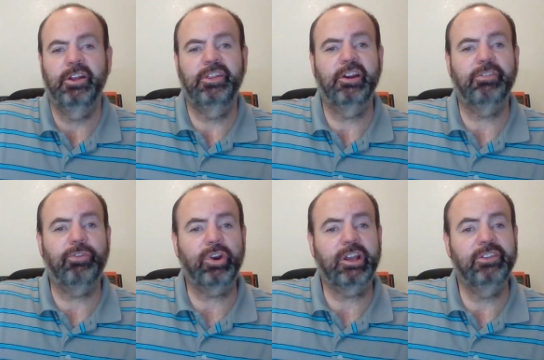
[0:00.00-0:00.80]

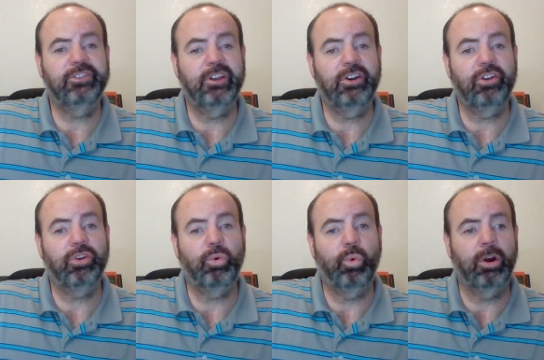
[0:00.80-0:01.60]
Therefore consider
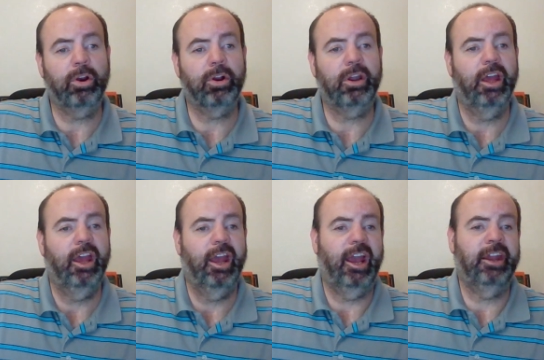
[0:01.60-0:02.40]
the word
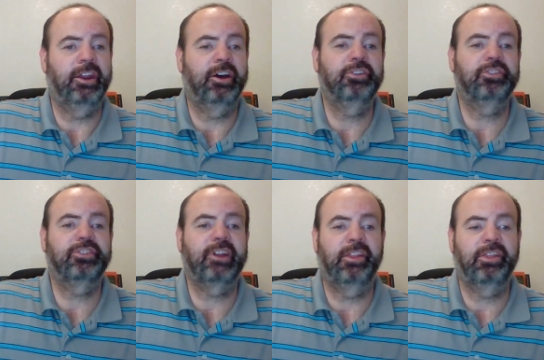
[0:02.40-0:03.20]
and
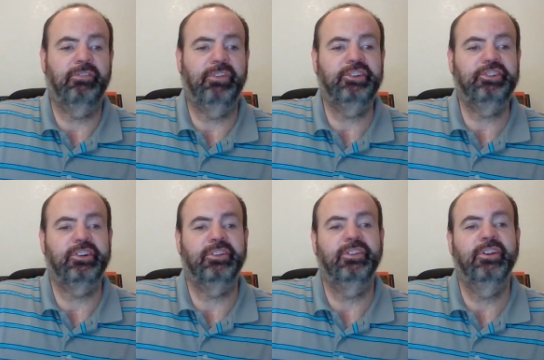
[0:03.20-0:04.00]
understand the
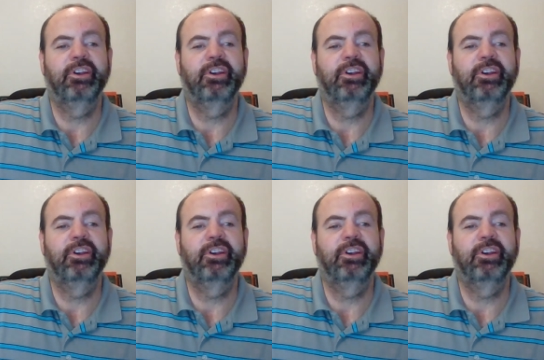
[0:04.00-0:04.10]
vision.